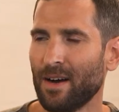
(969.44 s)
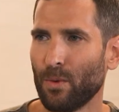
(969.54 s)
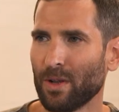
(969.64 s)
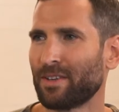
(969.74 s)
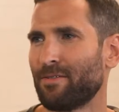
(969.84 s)

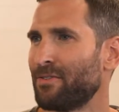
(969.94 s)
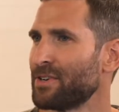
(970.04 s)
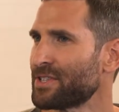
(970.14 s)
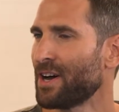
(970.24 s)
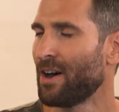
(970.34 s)
Well, the
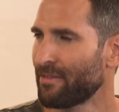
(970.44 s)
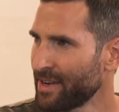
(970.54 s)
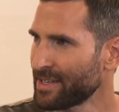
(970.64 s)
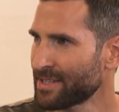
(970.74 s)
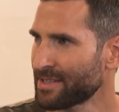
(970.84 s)
first
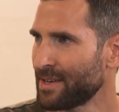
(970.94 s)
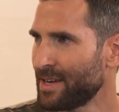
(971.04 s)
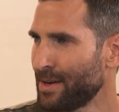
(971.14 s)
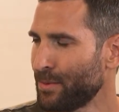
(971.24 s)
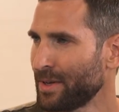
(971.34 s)
obvious
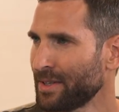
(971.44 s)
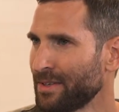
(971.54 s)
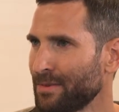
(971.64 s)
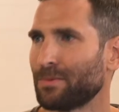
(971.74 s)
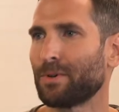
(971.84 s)
one
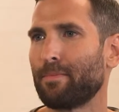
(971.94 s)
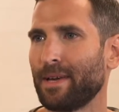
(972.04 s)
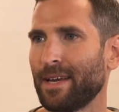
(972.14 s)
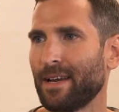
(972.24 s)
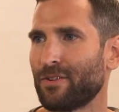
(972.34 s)
will
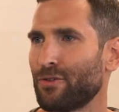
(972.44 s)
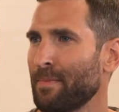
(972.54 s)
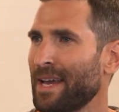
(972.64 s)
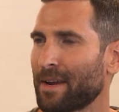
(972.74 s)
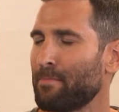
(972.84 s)
be a
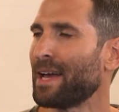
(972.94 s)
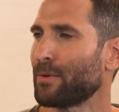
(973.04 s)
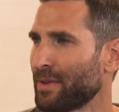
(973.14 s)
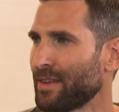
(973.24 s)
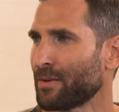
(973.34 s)
dramatic
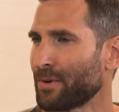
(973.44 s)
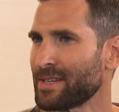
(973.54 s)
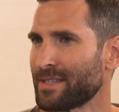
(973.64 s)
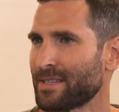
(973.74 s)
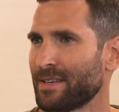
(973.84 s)
bandwidth
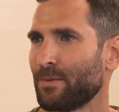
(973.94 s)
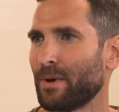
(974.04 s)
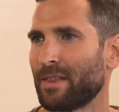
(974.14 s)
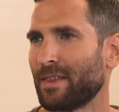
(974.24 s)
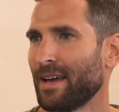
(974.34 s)
increase.
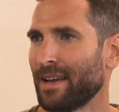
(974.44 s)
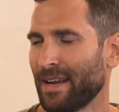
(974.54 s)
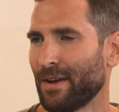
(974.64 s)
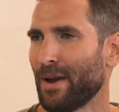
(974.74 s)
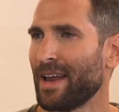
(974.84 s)
With
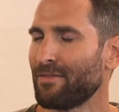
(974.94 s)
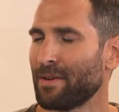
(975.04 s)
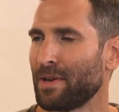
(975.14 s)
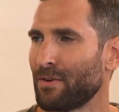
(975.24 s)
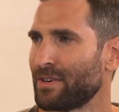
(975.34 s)

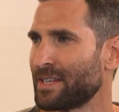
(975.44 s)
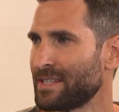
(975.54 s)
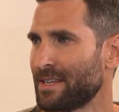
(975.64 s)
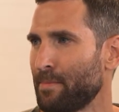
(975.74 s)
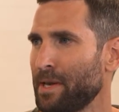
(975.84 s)
NVMe over
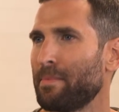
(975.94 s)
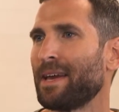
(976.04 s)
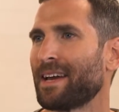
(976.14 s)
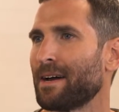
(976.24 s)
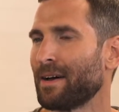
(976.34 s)
TCP
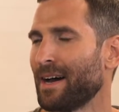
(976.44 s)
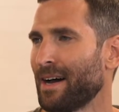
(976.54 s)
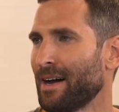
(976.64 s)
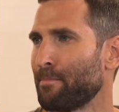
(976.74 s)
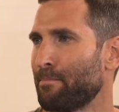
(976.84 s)
being
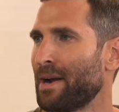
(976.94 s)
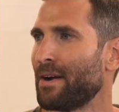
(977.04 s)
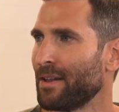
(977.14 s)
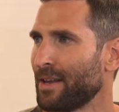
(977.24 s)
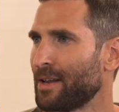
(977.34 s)
a
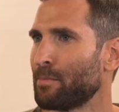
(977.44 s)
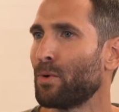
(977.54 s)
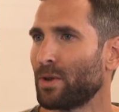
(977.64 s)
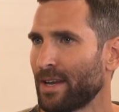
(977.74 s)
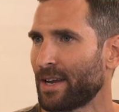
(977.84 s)
parallel
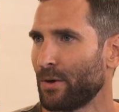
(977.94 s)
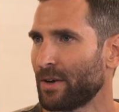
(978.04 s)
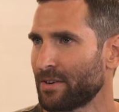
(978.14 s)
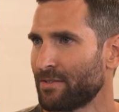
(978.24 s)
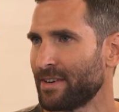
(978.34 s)
multi-queue
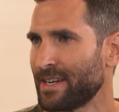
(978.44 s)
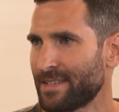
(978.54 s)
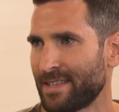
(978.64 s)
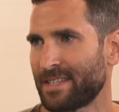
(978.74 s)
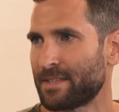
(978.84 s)

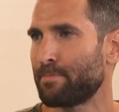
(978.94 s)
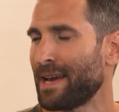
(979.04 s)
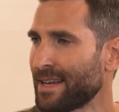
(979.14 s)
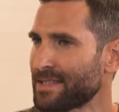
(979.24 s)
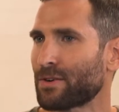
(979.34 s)
interface, it
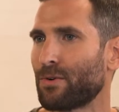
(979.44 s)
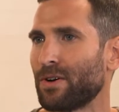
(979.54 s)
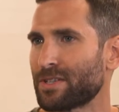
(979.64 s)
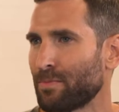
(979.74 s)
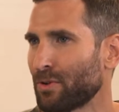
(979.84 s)
spans
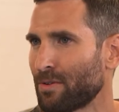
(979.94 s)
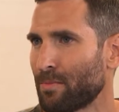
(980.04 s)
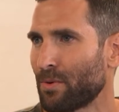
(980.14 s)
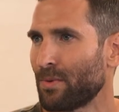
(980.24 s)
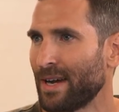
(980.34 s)
across
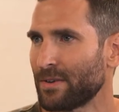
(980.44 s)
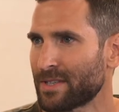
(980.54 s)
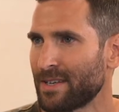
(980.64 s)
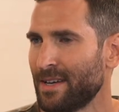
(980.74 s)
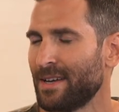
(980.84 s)
multiple
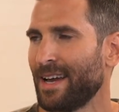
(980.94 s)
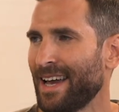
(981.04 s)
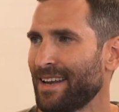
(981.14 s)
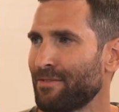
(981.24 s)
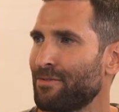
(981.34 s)
routes
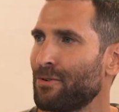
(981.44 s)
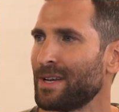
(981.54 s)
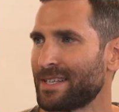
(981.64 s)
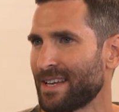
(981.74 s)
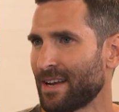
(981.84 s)
and
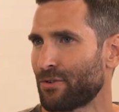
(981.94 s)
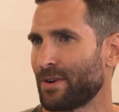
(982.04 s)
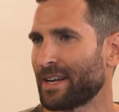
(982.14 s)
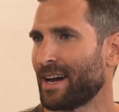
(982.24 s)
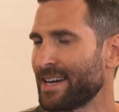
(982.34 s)
fully
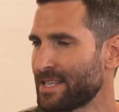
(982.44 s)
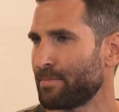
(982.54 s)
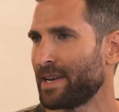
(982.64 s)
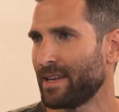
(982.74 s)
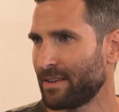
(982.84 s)
saturate a
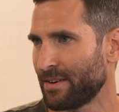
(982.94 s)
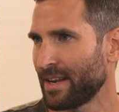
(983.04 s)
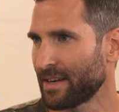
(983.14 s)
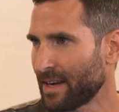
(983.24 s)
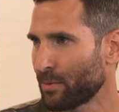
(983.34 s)
high-speed
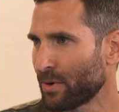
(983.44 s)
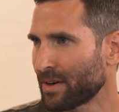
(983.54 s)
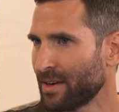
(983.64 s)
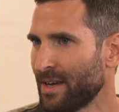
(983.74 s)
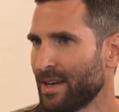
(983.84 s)
Ethernet network.
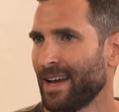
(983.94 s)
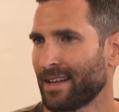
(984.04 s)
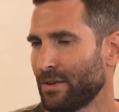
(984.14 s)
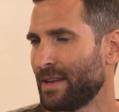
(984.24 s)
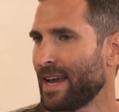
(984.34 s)
And
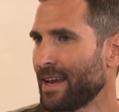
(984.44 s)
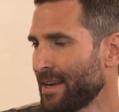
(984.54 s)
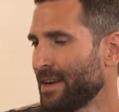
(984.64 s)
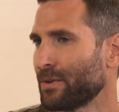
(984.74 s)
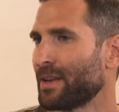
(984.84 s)
today,
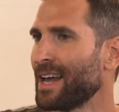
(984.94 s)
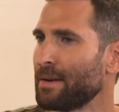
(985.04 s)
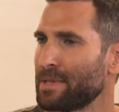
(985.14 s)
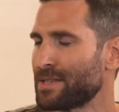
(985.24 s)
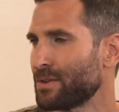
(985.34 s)
the
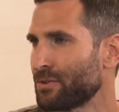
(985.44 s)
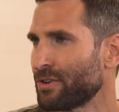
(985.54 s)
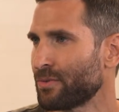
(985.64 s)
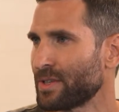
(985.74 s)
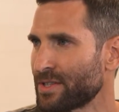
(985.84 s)
Lightbits
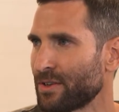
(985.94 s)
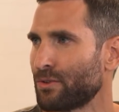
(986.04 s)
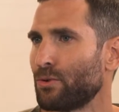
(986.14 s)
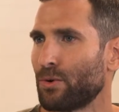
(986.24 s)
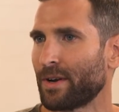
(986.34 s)
solution runs on
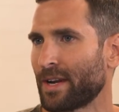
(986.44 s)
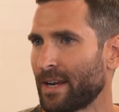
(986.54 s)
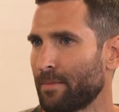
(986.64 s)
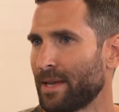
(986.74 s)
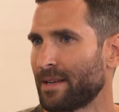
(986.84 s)
200
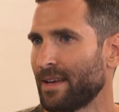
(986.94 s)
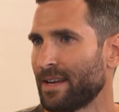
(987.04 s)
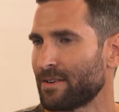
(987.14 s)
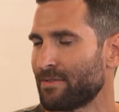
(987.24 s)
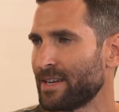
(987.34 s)
gigabit
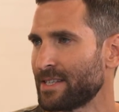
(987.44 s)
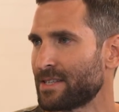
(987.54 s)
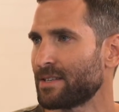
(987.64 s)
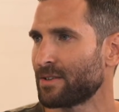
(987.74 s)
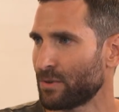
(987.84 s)

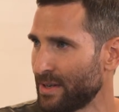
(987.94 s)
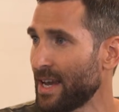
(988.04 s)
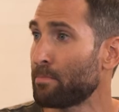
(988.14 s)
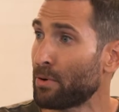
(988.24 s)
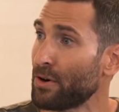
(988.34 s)
interface
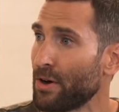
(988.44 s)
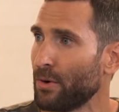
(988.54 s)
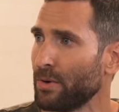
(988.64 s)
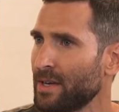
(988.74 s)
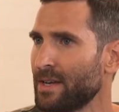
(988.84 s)
today per
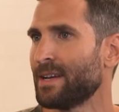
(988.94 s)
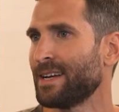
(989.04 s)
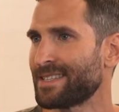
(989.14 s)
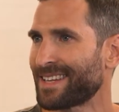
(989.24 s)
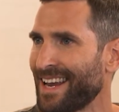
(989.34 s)
node
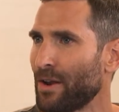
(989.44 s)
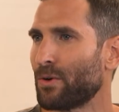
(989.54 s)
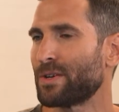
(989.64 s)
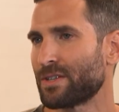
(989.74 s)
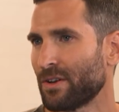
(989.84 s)
and scale
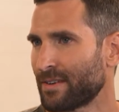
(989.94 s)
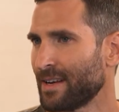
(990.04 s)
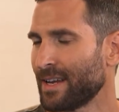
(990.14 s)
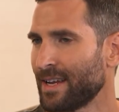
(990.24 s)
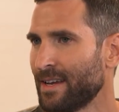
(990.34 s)

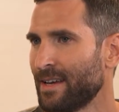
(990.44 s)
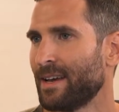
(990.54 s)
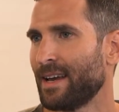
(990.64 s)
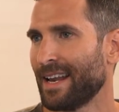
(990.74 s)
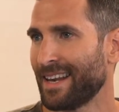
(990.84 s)
horizontally
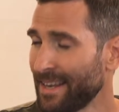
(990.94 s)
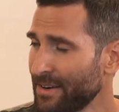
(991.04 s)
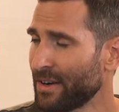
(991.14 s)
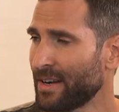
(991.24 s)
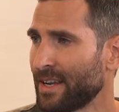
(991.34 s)
and
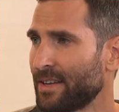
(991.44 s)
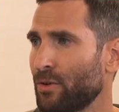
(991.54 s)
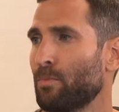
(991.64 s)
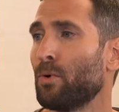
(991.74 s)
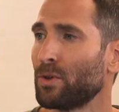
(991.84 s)
linearly
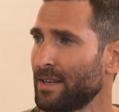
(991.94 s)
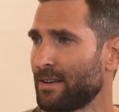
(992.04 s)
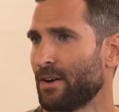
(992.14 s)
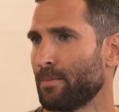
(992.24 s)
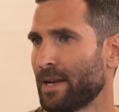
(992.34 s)
to
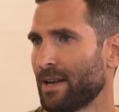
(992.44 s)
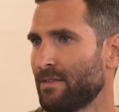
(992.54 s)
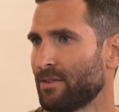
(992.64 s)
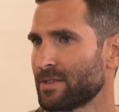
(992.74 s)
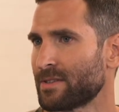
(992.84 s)
multi-terabit
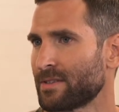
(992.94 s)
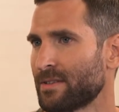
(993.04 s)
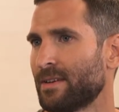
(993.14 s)
levels.